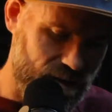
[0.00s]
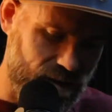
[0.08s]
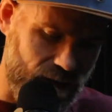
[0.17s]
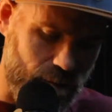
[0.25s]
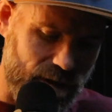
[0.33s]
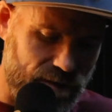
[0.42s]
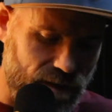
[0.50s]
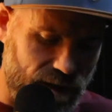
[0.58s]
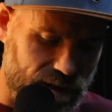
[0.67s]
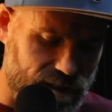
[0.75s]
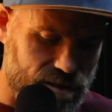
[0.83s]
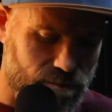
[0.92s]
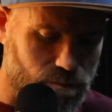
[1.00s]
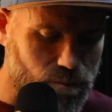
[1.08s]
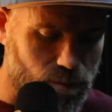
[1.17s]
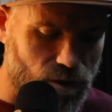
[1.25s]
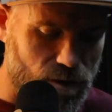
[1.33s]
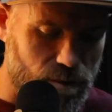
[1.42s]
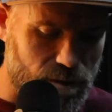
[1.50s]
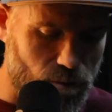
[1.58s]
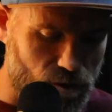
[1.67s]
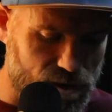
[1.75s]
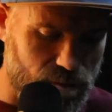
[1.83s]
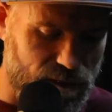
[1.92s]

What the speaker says: I mean, that is going to be most of my